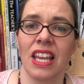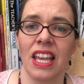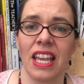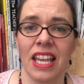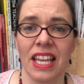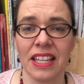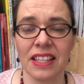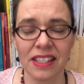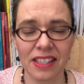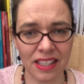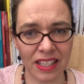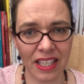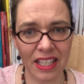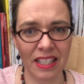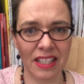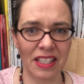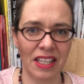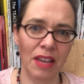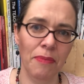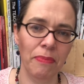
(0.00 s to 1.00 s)

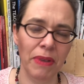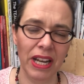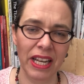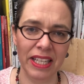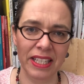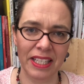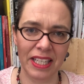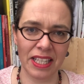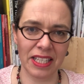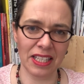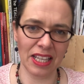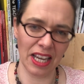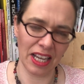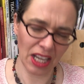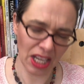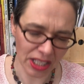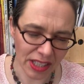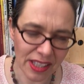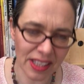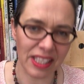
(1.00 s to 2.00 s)
instant ability to
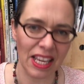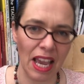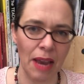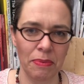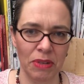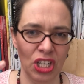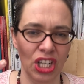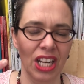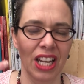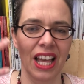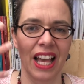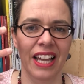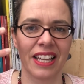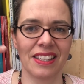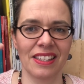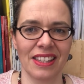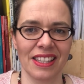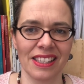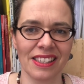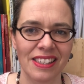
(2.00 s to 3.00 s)

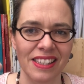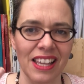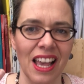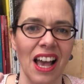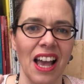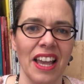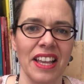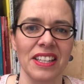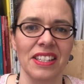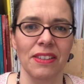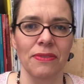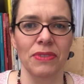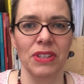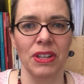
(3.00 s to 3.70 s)
conceptualize the size of